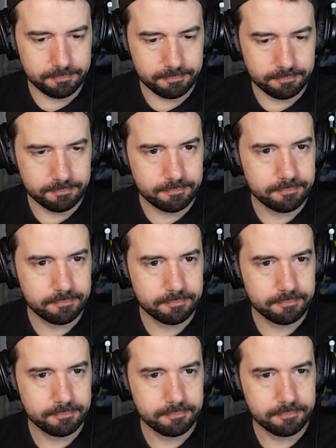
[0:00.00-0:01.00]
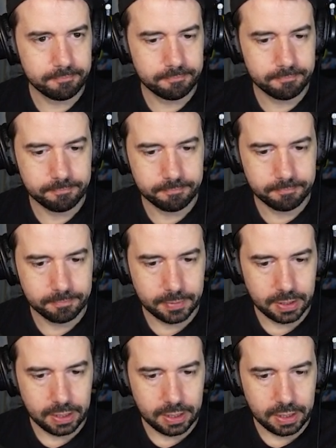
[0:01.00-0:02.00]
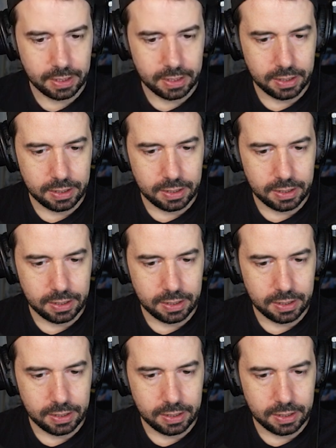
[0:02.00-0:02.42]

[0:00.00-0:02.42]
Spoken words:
[no speech]